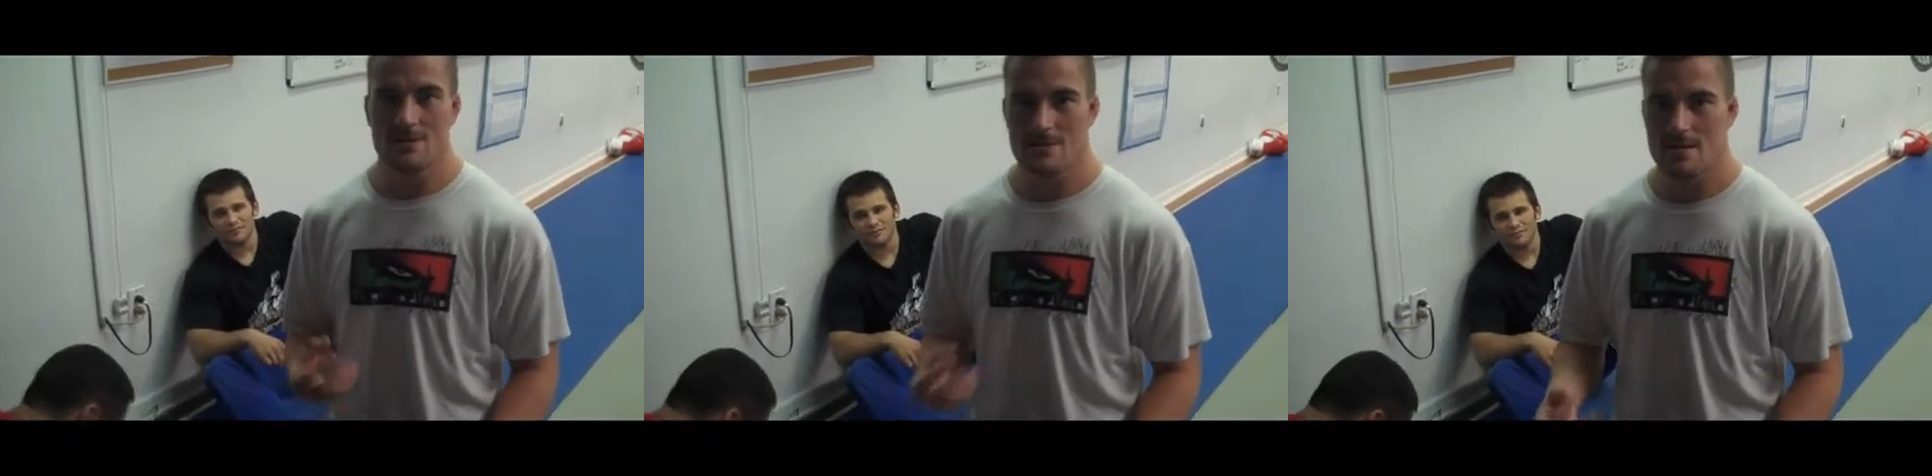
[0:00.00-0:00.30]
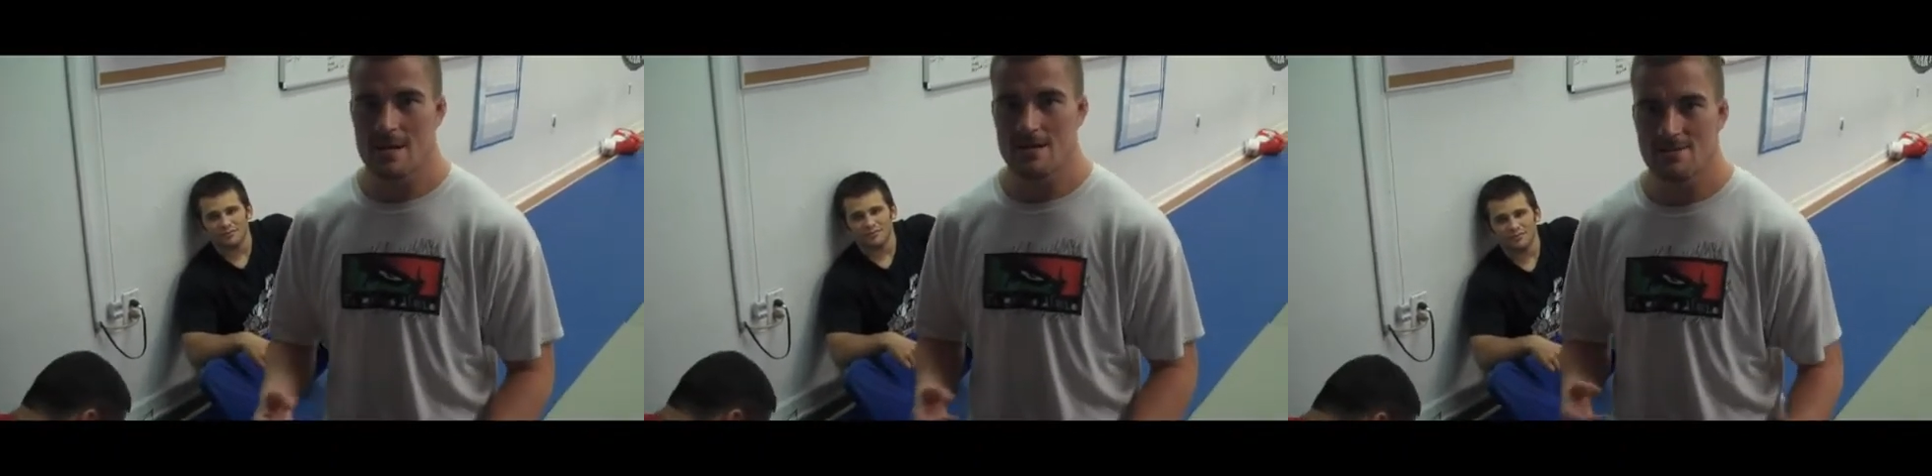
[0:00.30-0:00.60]
you're in
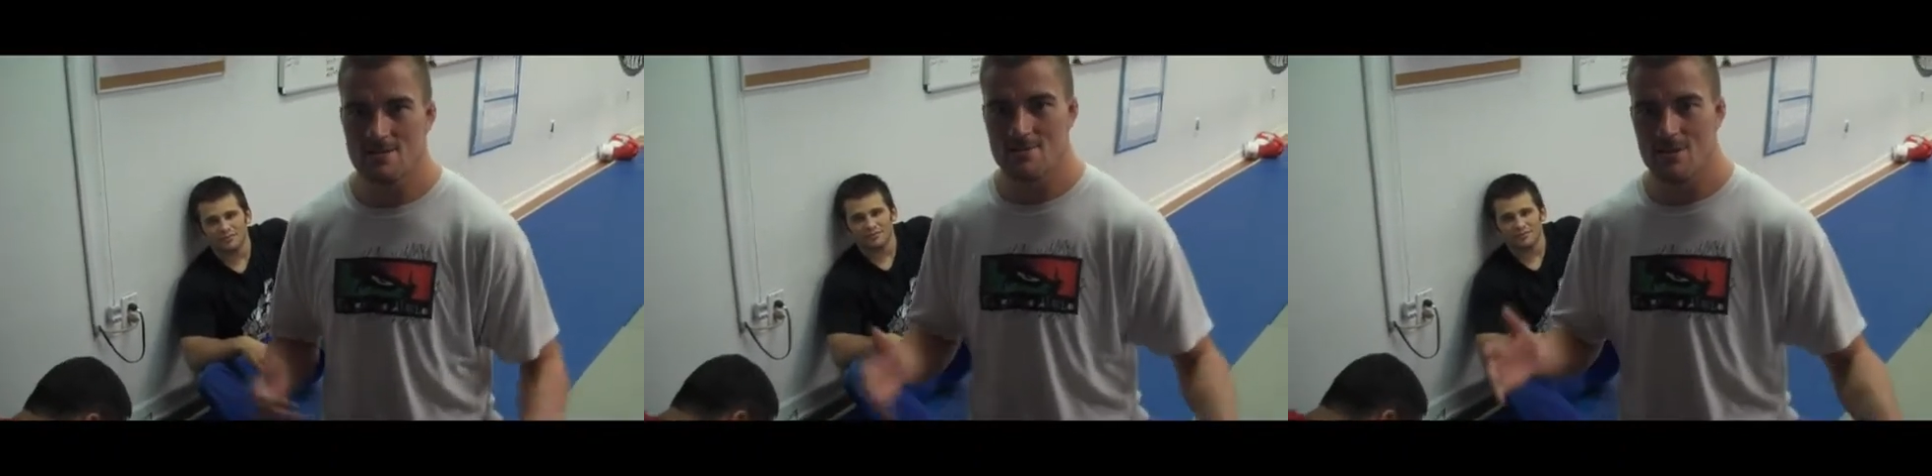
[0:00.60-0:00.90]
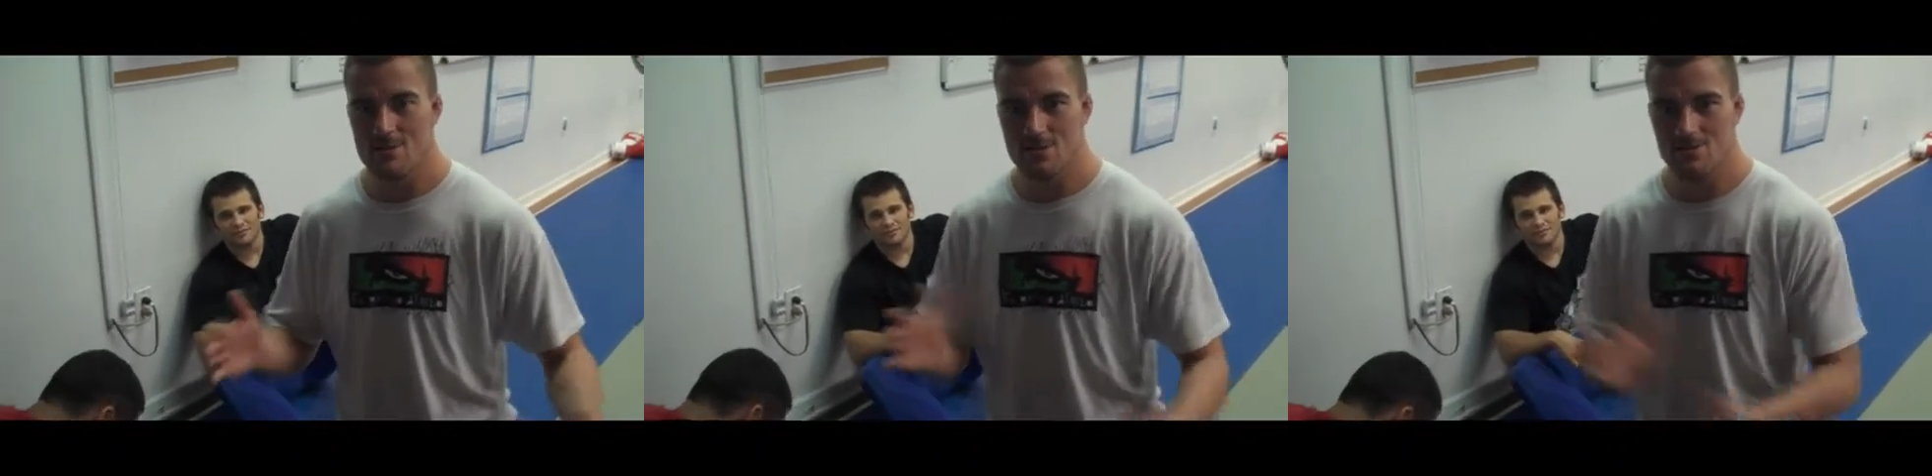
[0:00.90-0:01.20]
class, you're
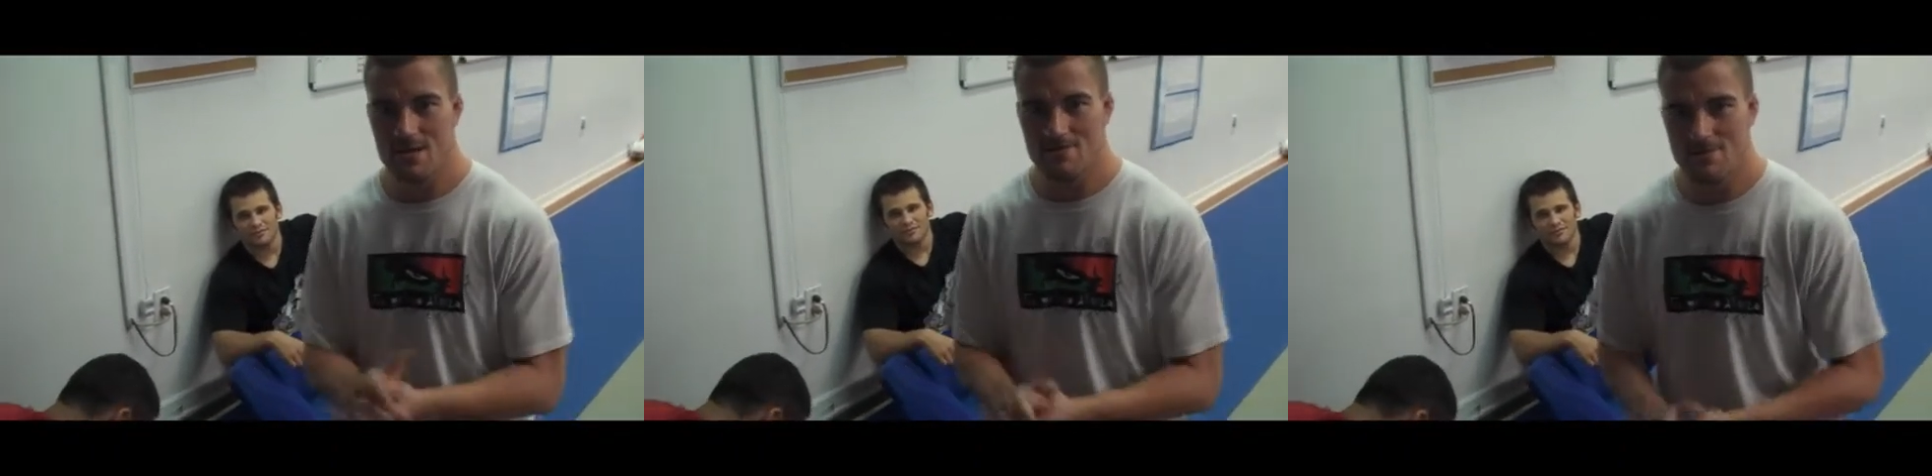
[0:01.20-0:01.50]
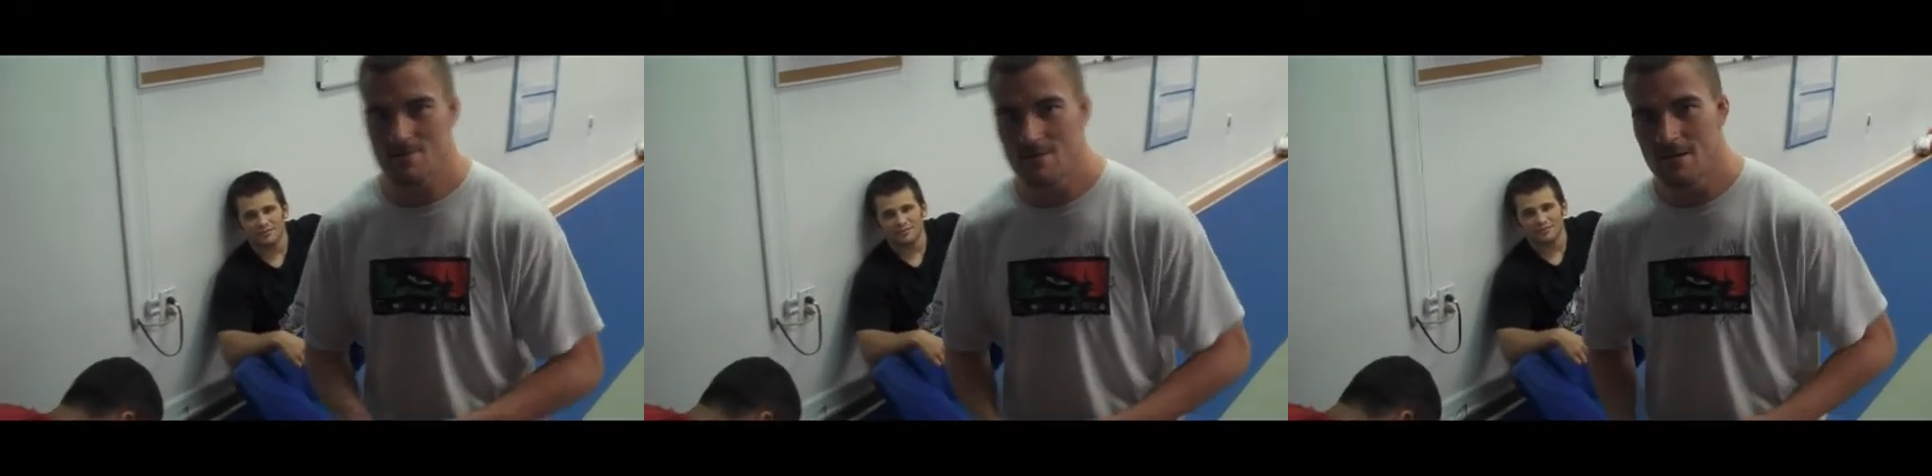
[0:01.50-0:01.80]
very
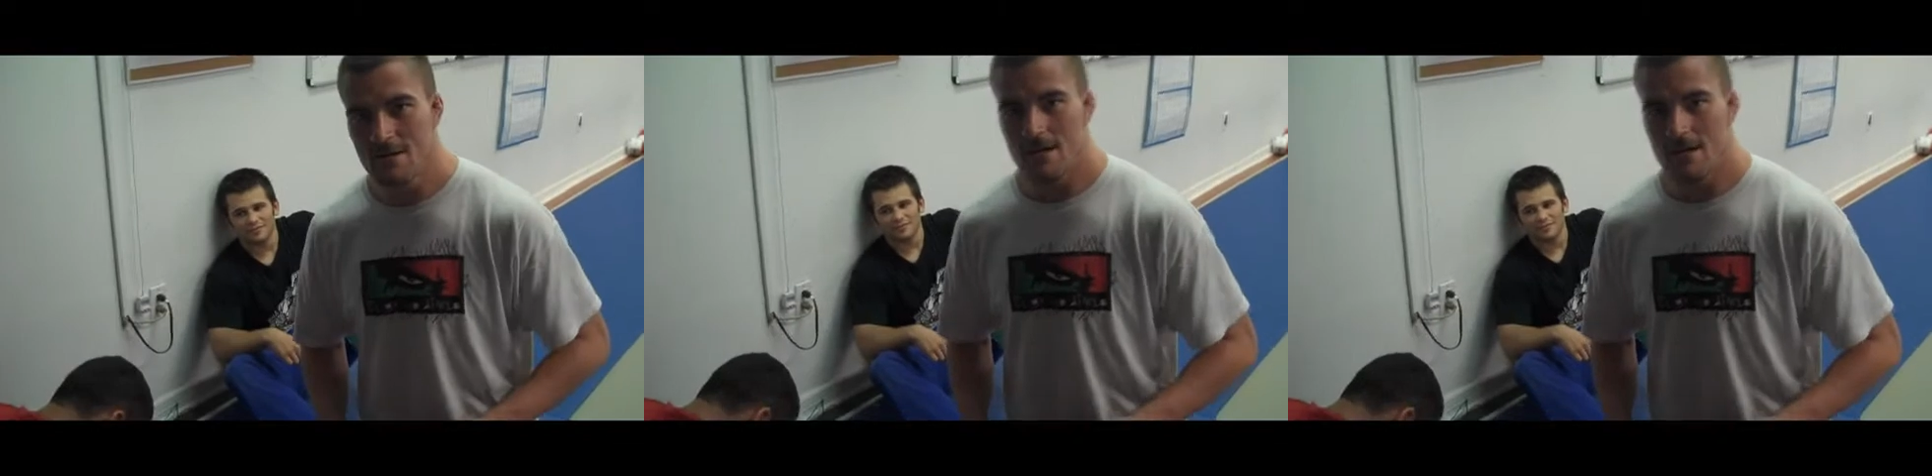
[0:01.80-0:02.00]
respectful,